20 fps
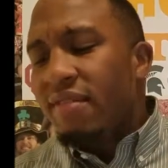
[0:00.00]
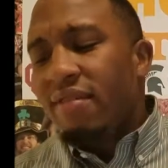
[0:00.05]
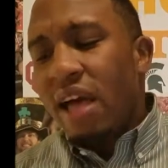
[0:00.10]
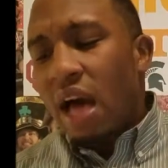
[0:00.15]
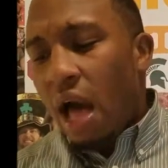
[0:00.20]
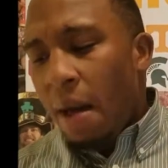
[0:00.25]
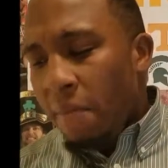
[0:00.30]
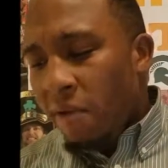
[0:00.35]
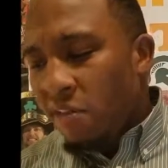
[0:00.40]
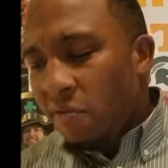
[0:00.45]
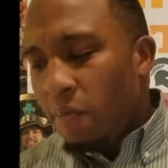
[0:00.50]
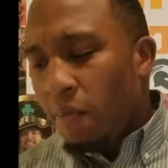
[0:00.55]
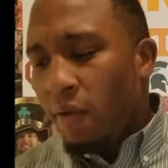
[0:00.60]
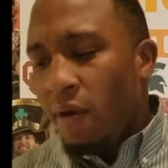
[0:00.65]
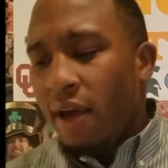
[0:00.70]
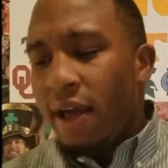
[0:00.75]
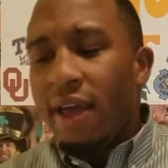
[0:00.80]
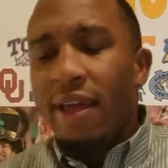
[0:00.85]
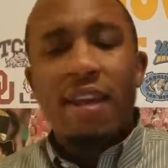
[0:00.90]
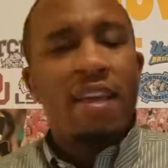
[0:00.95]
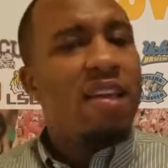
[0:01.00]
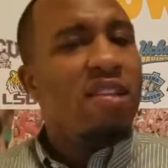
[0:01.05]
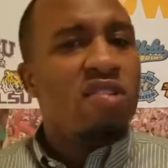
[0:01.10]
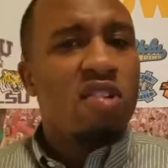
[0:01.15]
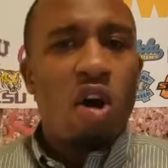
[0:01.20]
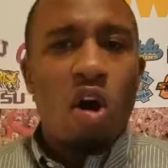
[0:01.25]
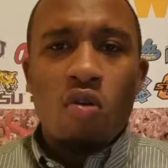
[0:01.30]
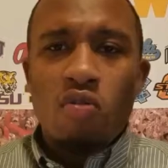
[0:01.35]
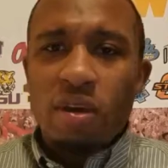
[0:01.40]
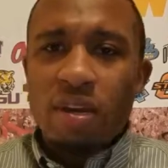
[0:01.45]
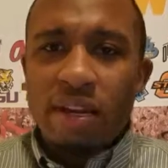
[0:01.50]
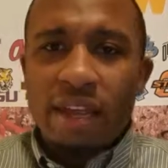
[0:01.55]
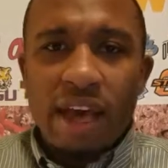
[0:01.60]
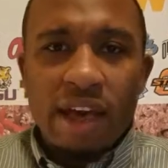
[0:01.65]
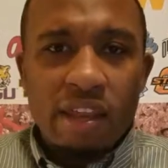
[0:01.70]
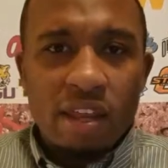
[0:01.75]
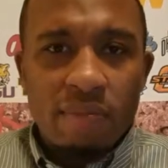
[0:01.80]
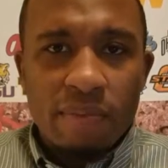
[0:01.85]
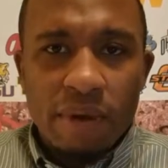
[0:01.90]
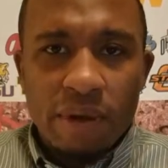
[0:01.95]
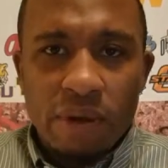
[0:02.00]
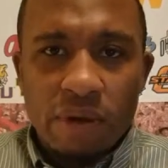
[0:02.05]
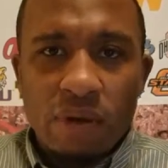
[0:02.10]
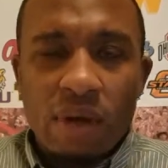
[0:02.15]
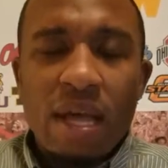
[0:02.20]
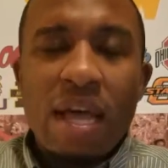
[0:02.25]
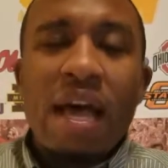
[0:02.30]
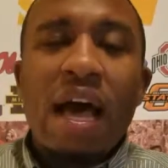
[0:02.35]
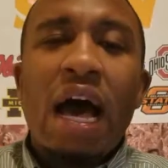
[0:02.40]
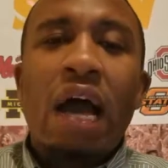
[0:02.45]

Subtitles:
Thomas Bryant, he's holding down the middle.